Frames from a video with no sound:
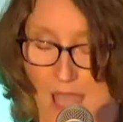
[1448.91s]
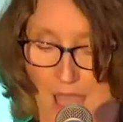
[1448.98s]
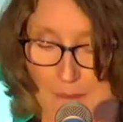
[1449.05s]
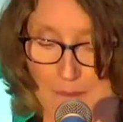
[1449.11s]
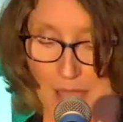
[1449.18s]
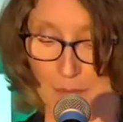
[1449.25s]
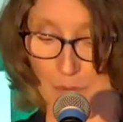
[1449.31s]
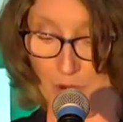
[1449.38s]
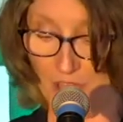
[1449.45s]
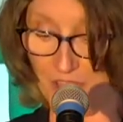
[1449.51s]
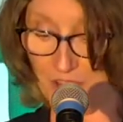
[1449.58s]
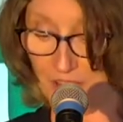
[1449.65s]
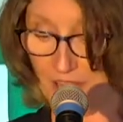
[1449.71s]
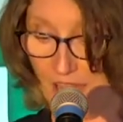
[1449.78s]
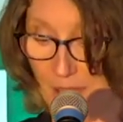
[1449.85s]
My
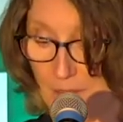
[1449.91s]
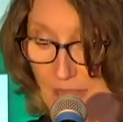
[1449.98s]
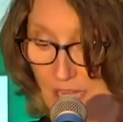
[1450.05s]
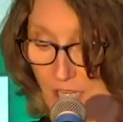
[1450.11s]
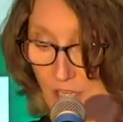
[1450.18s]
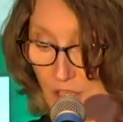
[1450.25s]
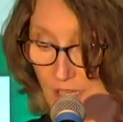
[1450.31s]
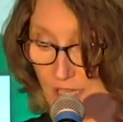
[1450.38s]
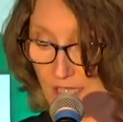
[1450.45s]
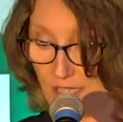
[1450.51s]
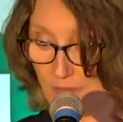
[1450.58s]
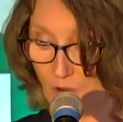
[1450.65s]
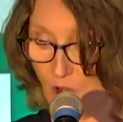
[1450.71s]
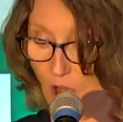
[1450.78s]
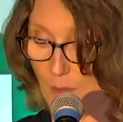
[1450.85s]
brother and I made cookies
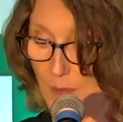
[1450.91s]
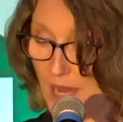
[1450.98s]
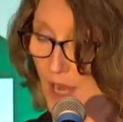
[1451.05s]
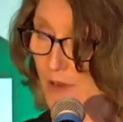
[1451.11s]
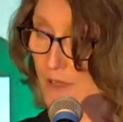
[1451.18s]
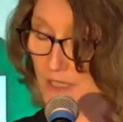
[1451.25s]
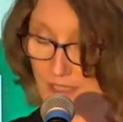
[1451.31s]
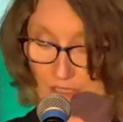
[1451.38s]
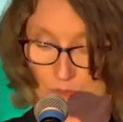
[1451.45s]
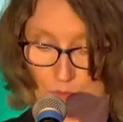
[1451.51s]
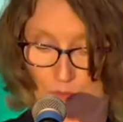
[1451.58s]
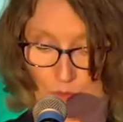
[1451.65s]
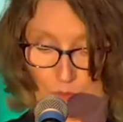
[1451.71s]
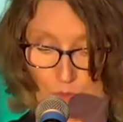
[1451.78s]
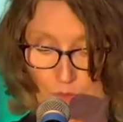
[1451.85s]
for our parents
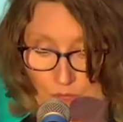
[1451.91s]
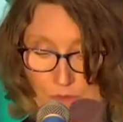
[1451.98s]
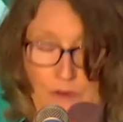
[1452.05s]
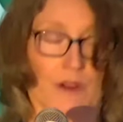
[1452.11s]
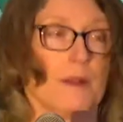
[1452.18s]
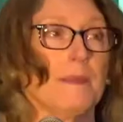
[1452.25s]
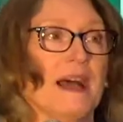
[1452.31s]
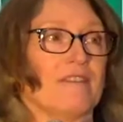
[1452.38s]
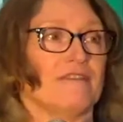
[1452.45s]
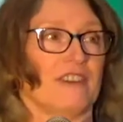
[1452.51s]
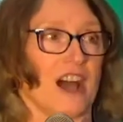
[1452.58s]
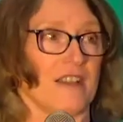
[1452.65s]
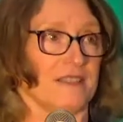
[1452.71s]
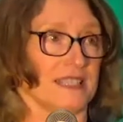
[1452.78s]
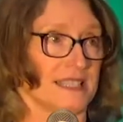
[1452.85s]
when we were about
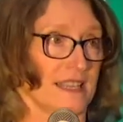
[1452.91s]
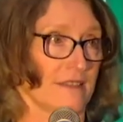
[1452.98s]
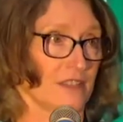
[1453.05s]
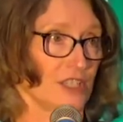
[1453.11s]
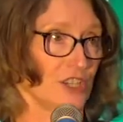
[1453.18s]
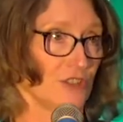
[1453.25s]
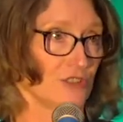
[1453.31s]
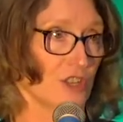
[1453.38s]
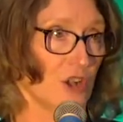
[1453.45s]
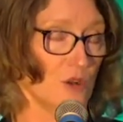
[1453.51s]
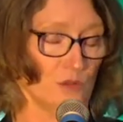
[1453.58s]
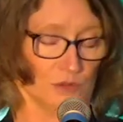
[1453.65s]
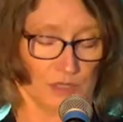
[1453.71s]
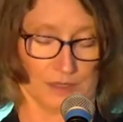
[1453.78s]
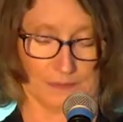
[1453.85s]
five and seven years
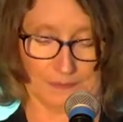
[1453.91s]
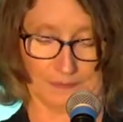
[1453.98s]
old.